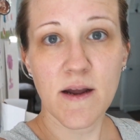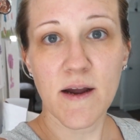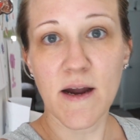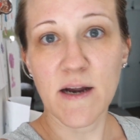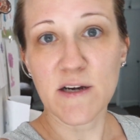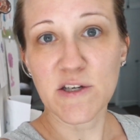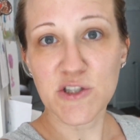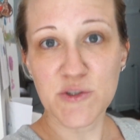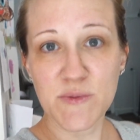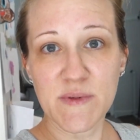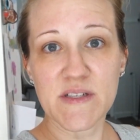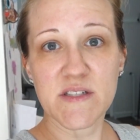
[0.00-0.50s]
I
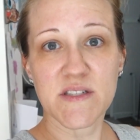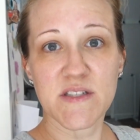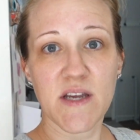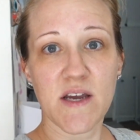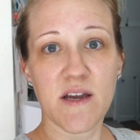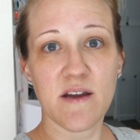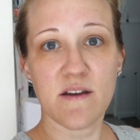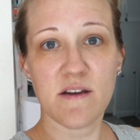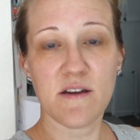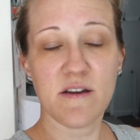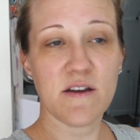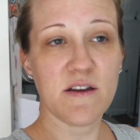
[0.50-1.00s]
just want to
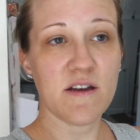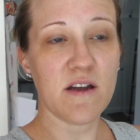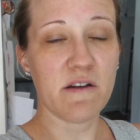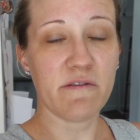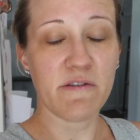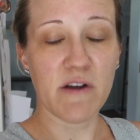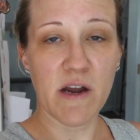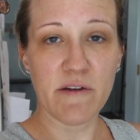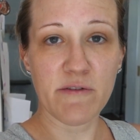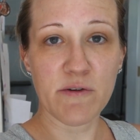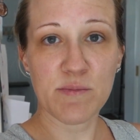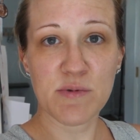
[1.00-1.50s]
say, if
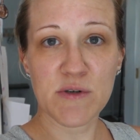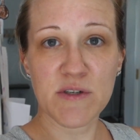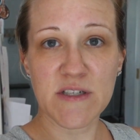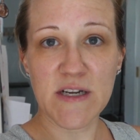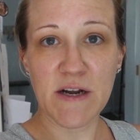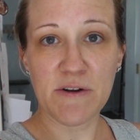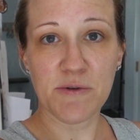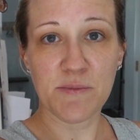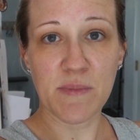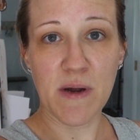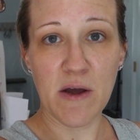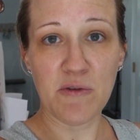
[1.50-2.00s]
I ever put
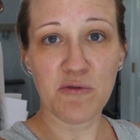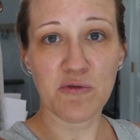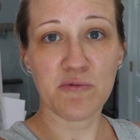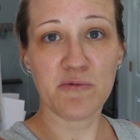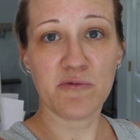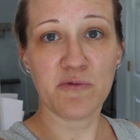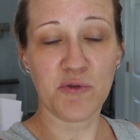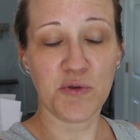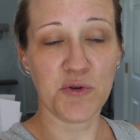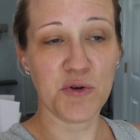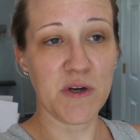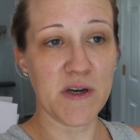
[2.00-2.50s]
down a bathroom
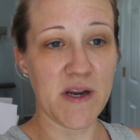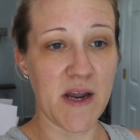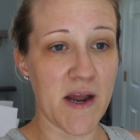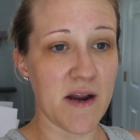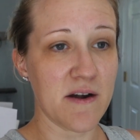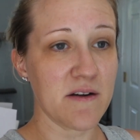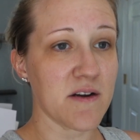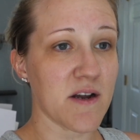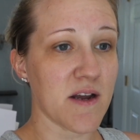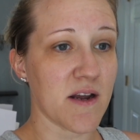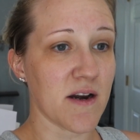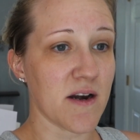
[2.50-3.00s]
floor
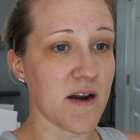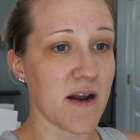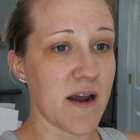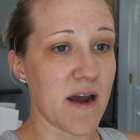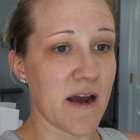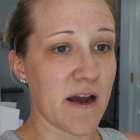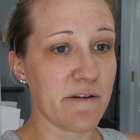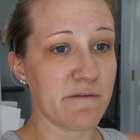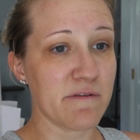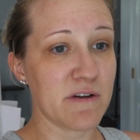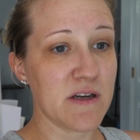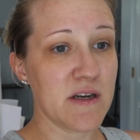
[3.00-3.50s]
again and I
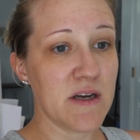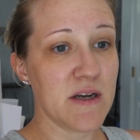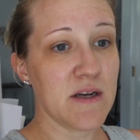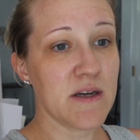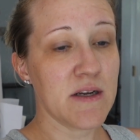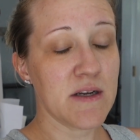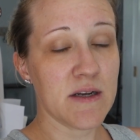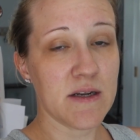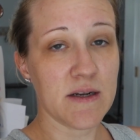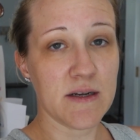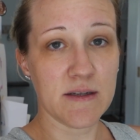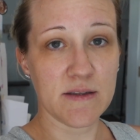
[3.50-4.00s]
have
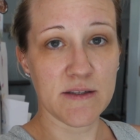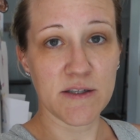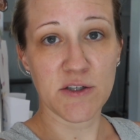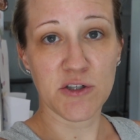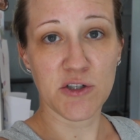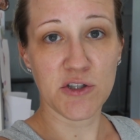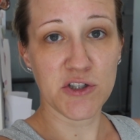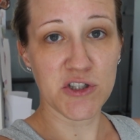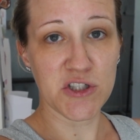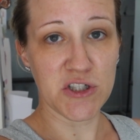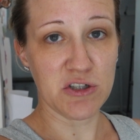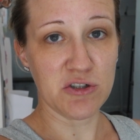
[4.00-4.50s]

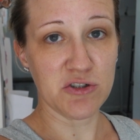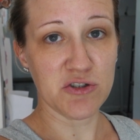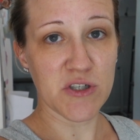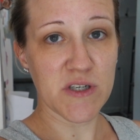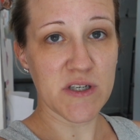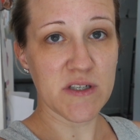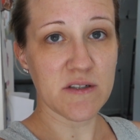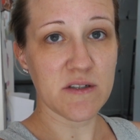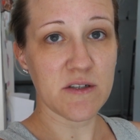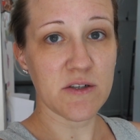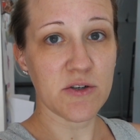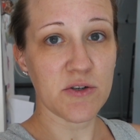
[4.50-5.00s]
little
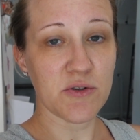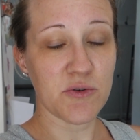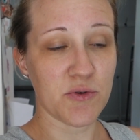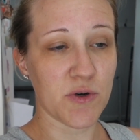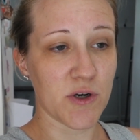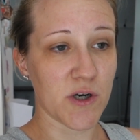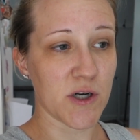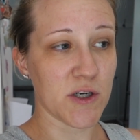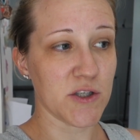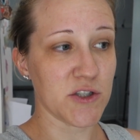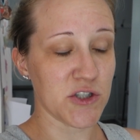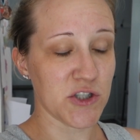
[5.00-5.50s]
children who
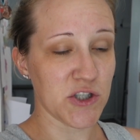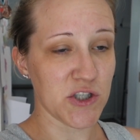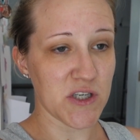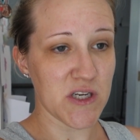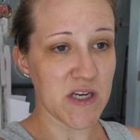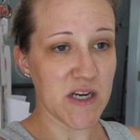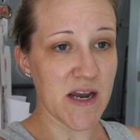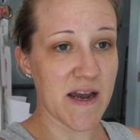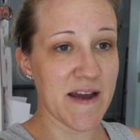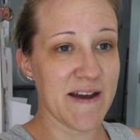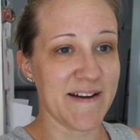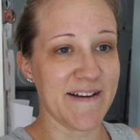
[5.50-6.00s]
are
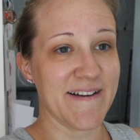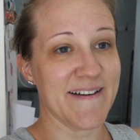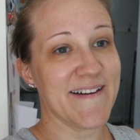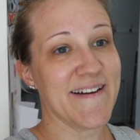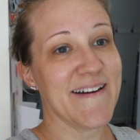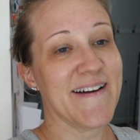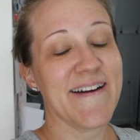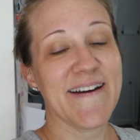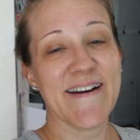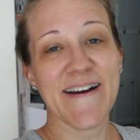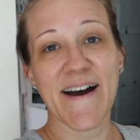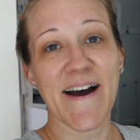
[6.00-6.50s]
dirty,
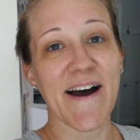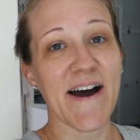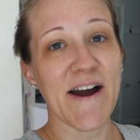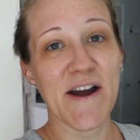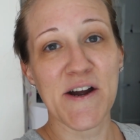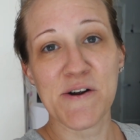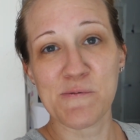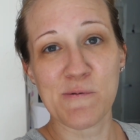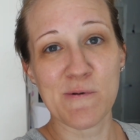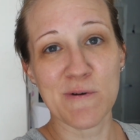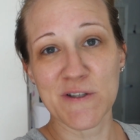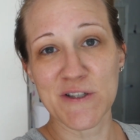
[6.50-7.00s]

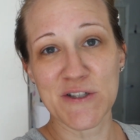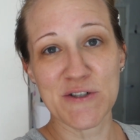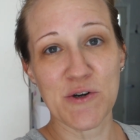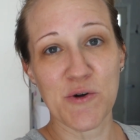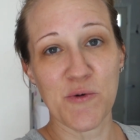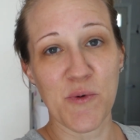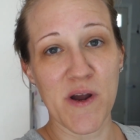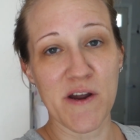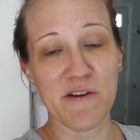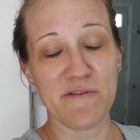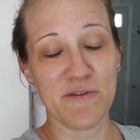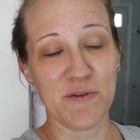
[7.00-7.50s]
I won't do a
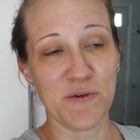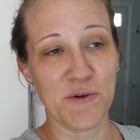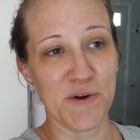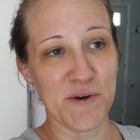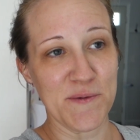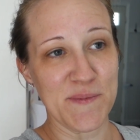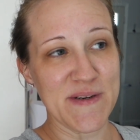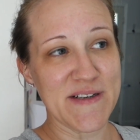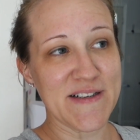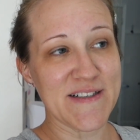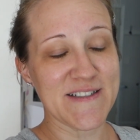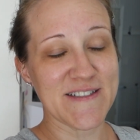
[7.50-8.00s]
white floor
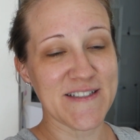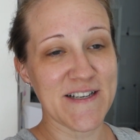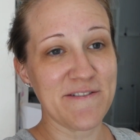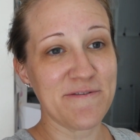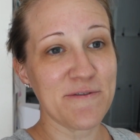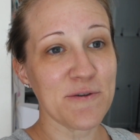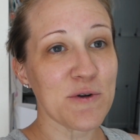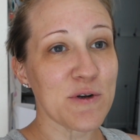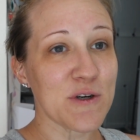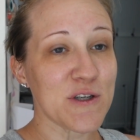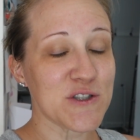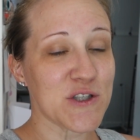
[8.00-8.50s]
because that
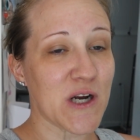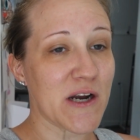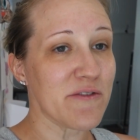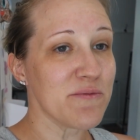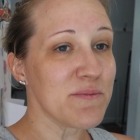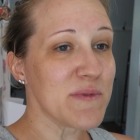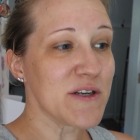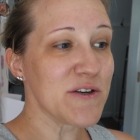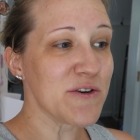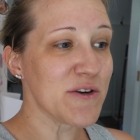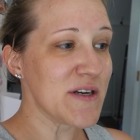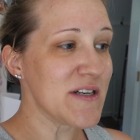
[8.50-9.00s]
floor is driving
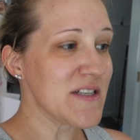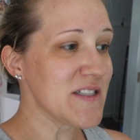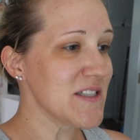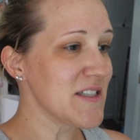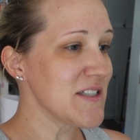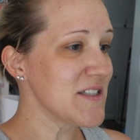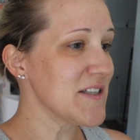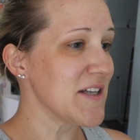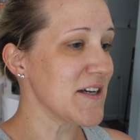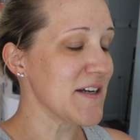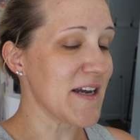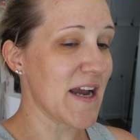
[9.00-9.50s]
me
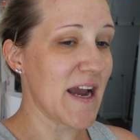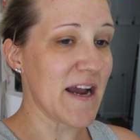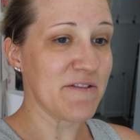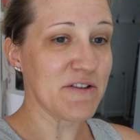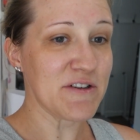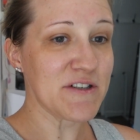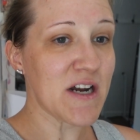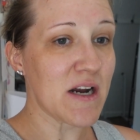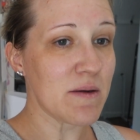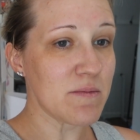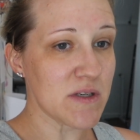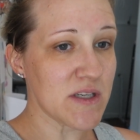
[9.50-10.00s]
crazy. Like
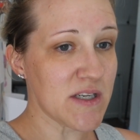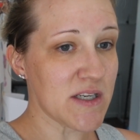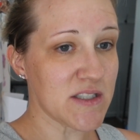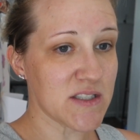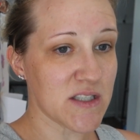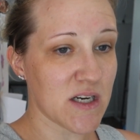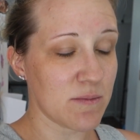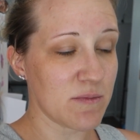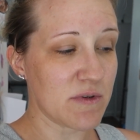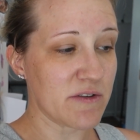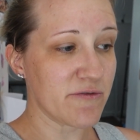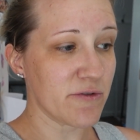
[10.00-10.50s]
every time the kids
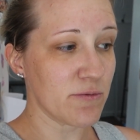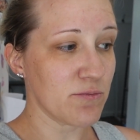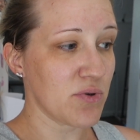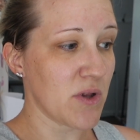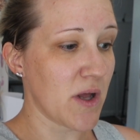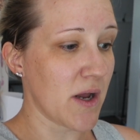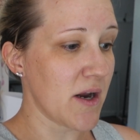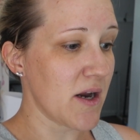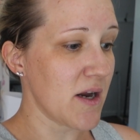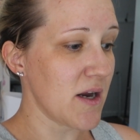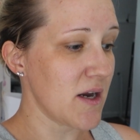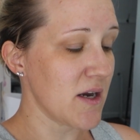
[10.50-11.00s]
come in from
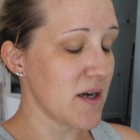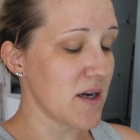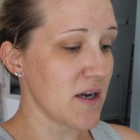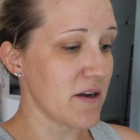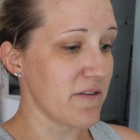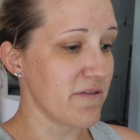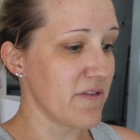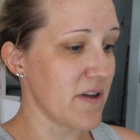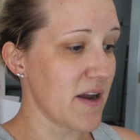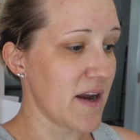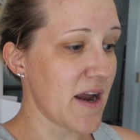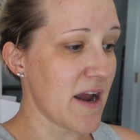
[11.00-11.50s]
playing,
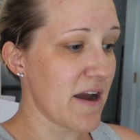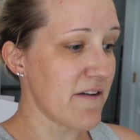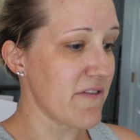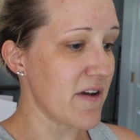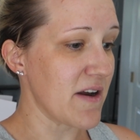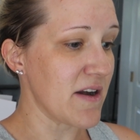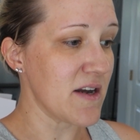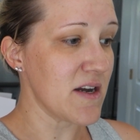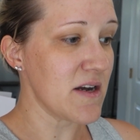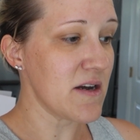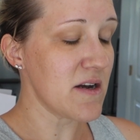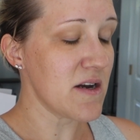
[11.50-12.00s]
if they have
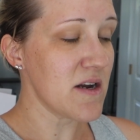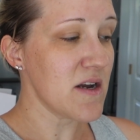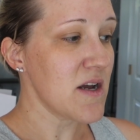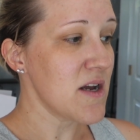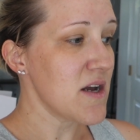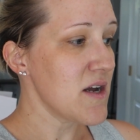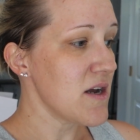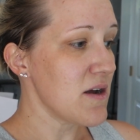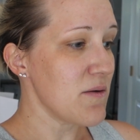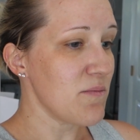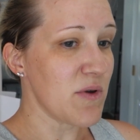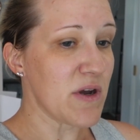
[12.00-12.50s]
any
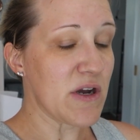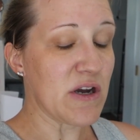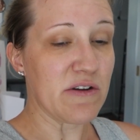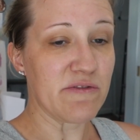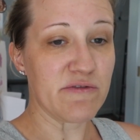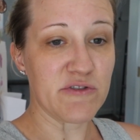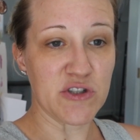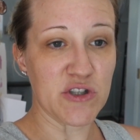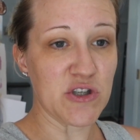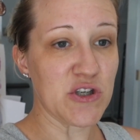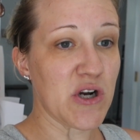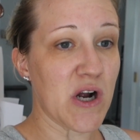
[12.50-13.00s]
bit
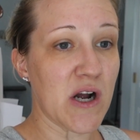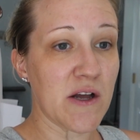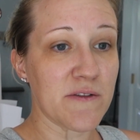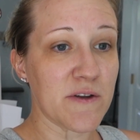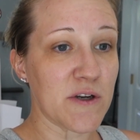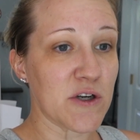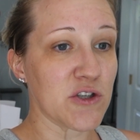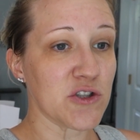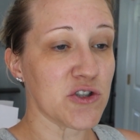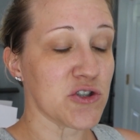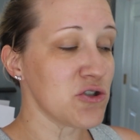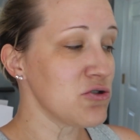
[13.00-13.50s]
of dirt on
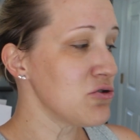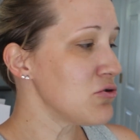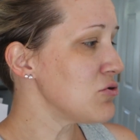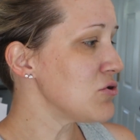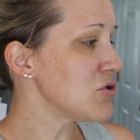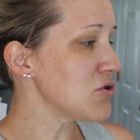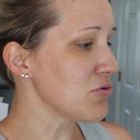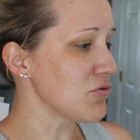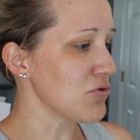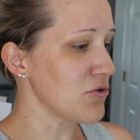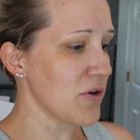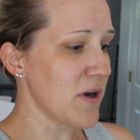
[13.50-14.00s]
their
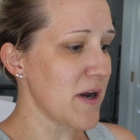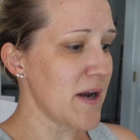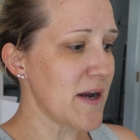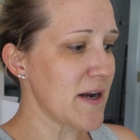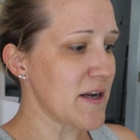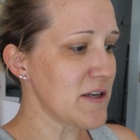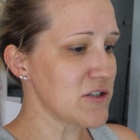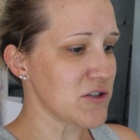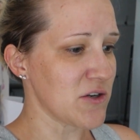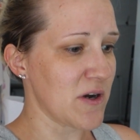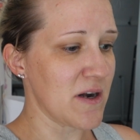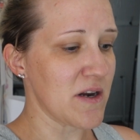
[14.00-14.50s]
shoes or their
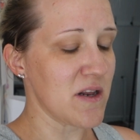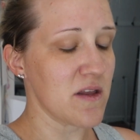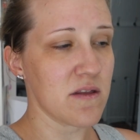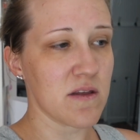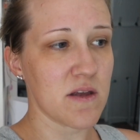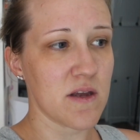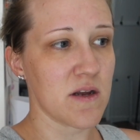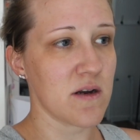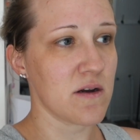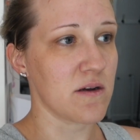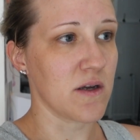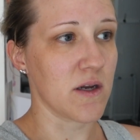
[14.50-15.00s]
hands or
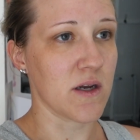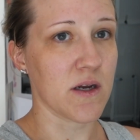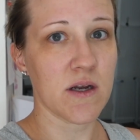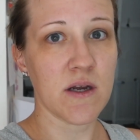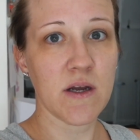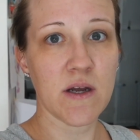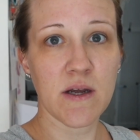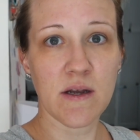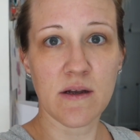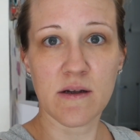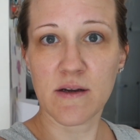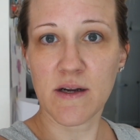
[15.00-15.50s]
anything, like
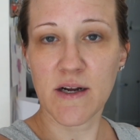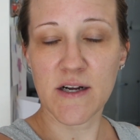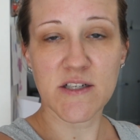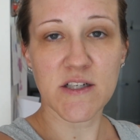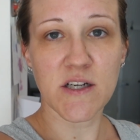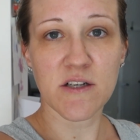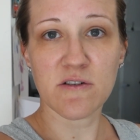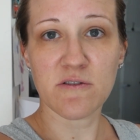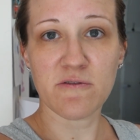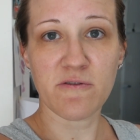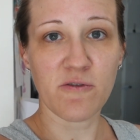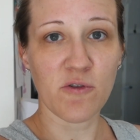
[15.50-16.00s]
gets
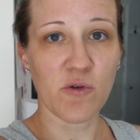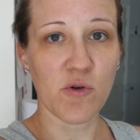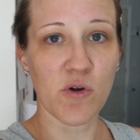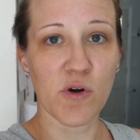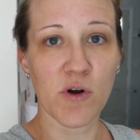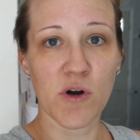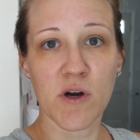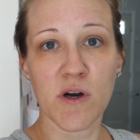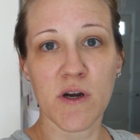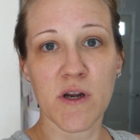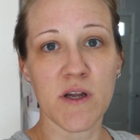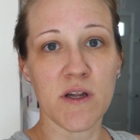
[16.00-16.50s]
on the
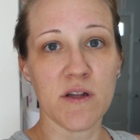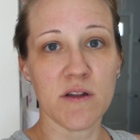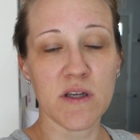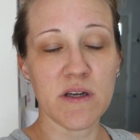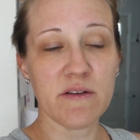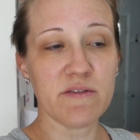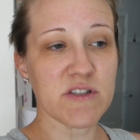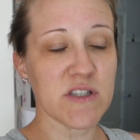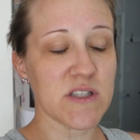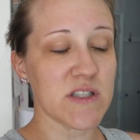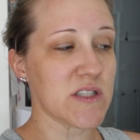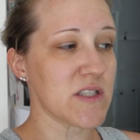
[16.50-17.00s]
floor, it
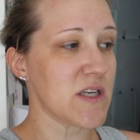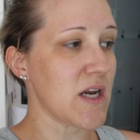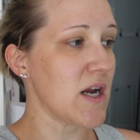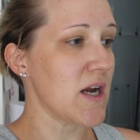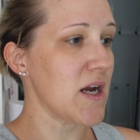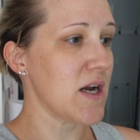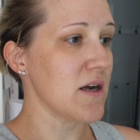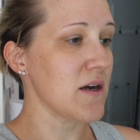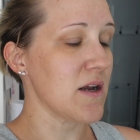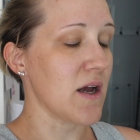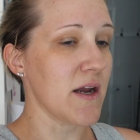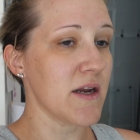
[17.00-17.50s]
leaves a
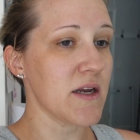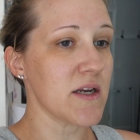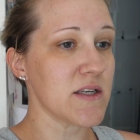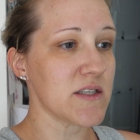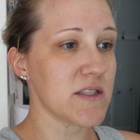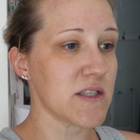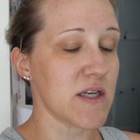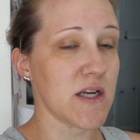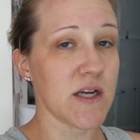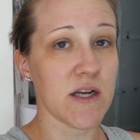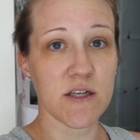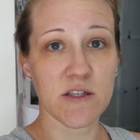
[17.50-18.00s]
stain. I can
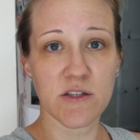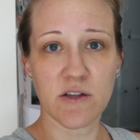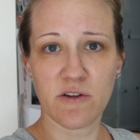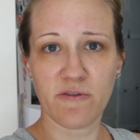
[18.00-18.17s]
see it.